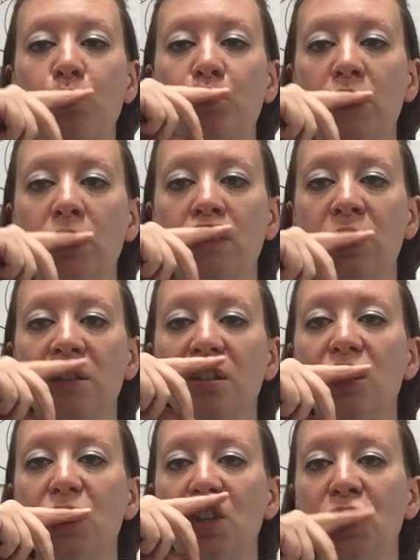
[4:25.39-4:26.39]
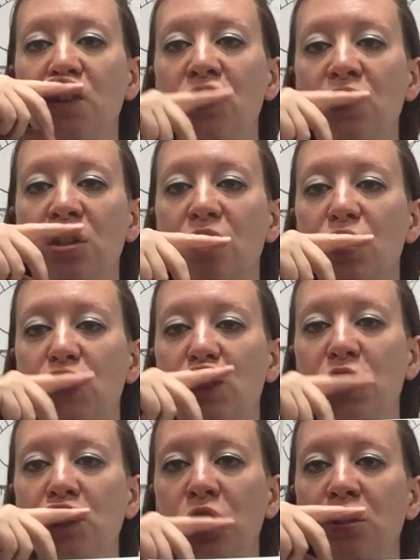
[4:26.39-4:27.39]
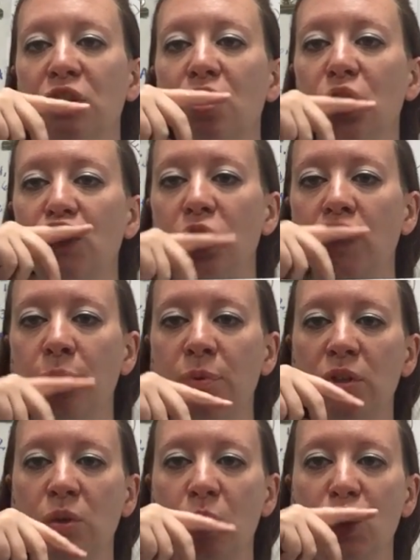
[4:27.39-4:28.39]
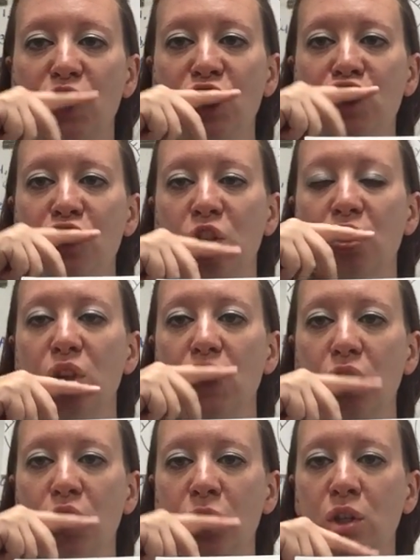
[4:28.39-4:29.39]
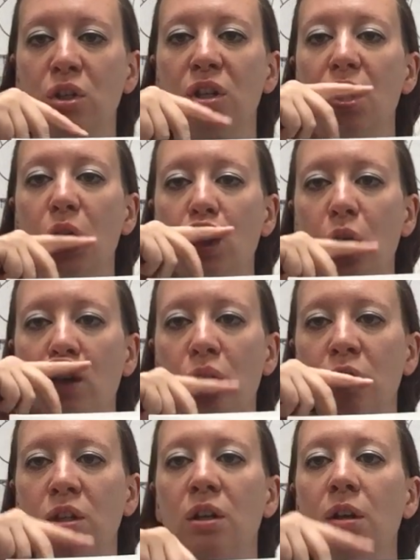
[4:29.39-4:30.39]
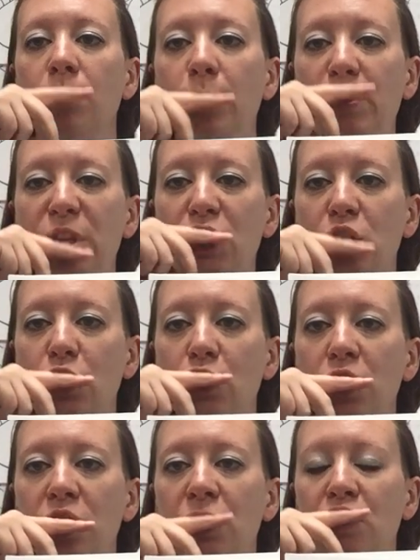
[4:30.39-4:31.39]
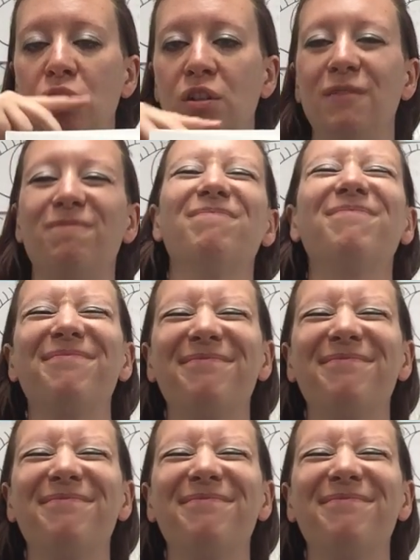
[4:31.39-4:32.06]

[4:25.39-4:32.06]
B, B, B, B, E, B, B, T, B, B. W E E Ben Between.